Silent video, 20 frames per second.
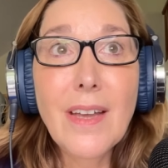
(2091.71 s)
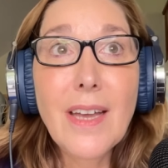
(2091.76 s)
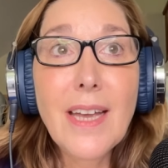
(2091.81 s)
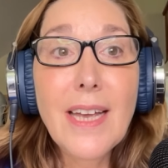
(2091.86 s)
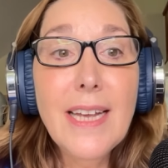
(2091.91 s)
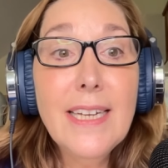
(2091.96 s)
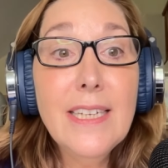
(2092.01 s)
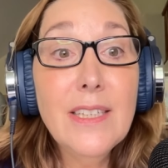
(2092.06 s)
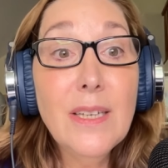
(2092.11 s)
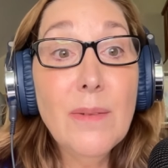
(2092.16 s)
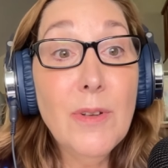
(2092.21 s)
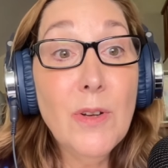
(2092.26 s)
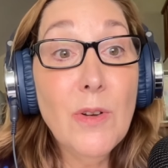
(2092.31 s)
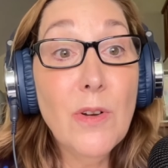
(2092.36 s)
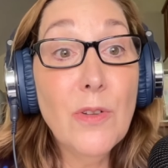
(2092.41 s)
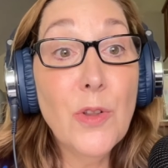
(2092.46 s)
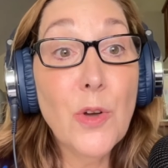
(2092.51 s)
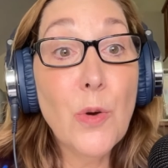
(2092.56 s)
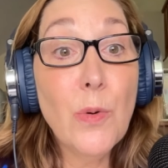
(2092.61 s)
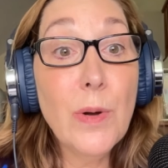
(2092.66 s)
is something
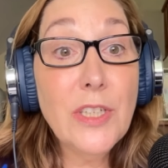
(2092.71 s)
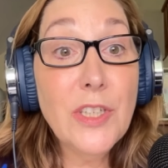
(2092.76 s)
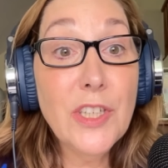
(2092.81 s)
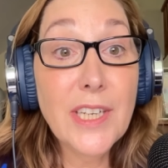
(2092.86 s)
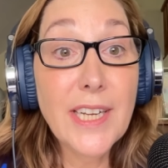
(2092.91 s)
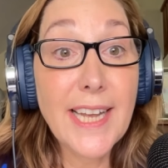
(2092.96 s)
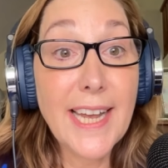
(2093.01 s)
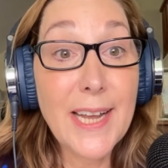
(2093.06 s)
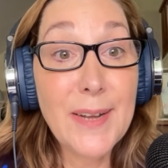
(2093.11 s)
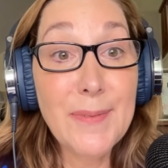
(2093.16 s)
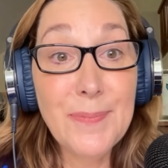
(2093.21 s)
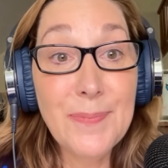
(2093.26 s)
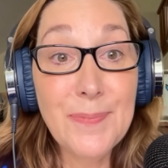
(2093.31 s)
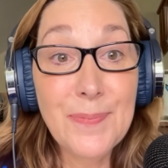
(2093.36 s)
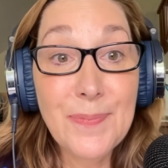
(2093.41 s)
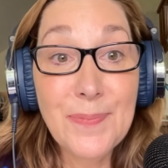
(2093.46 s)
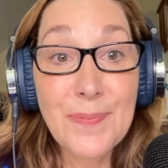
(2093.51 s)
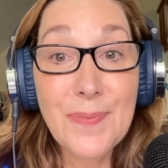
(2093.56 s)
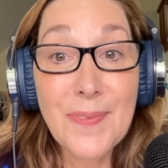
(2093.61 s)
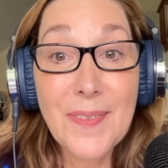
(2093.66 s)
called the question game.
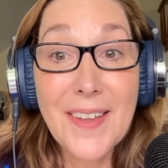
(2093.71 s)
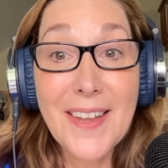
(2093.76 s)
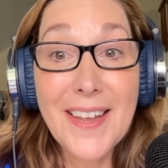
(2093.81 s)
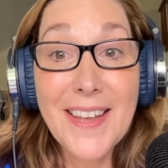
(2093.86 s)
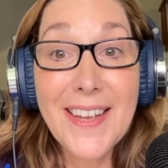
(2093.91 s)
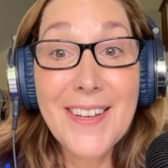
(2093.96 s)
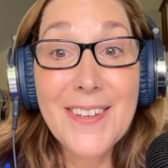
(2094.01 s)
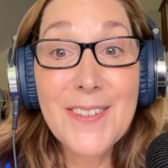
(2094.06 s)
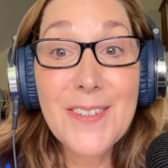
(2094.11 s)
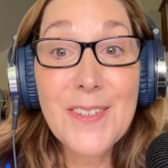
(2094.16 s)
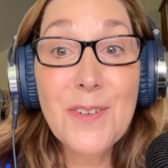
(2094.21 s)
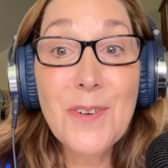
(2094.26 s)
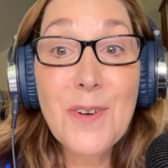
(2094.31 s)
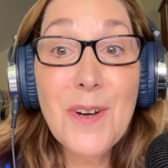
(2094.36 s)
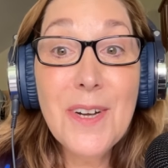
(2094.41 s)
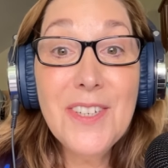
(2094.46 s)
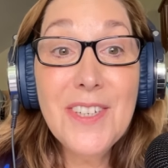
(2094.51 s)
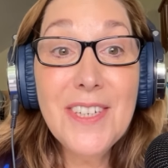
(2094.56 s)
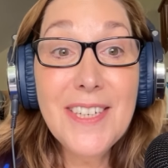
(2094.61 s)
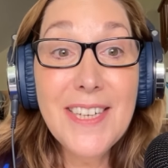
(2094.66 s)
So the
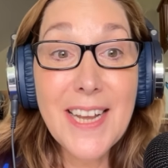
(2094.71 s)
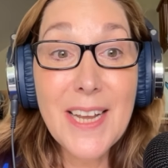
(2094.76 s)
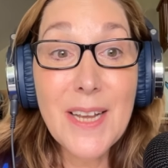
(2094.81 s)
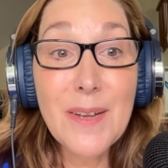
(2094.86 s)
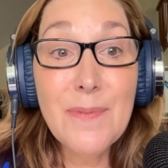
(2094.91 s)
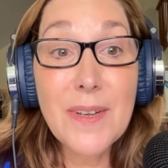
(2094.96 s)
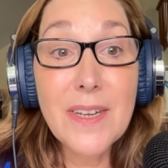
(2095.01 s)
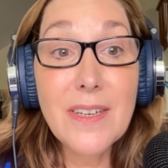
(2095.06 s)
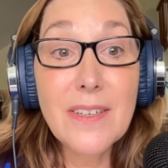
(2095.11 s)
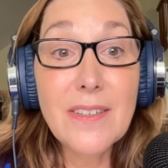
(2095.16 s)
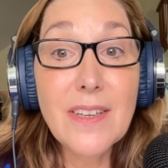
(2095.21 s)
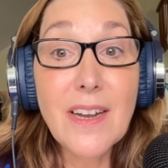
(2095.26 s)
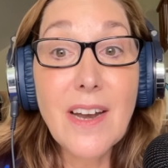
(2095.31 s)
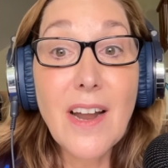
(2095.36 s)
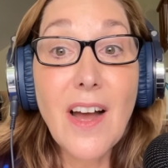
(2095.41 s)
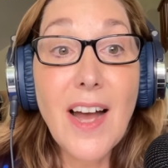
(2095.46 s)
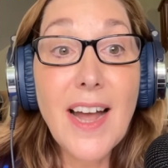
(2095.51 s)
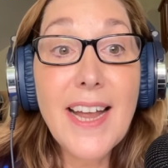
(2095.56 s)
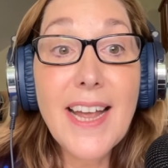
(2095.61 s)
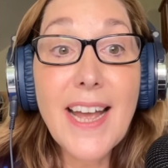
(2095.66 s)
question game is that
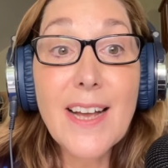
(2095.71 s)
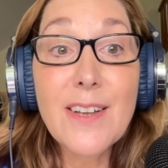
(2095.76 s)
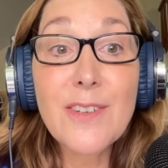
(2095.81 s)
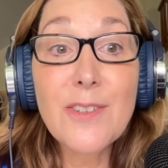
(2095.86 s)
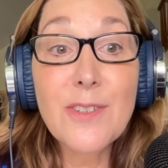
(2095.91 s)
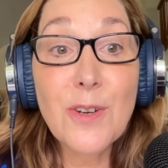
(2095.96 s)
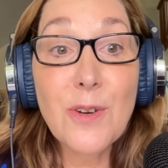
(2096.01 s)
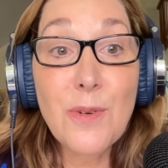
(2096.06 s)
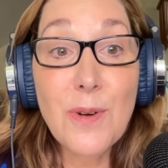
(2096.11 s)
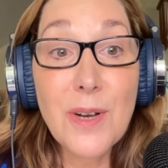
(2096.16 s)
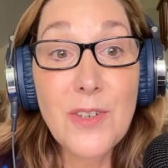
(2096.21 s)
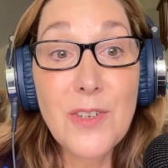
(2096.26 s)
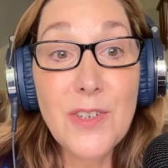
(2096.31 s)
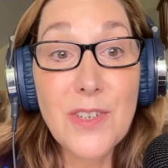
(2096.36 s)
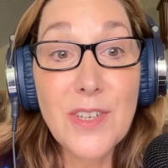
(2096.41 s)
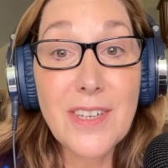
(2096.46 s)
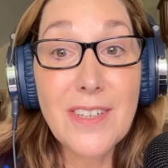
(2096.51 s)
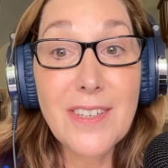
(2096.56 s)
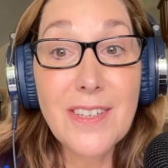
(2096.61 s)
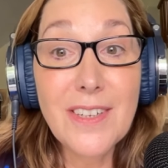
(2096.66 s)
I ask a
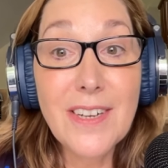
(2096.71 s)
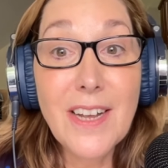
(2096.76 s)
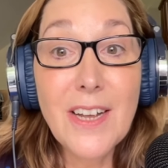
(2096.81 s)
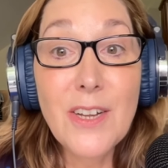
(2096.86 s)
question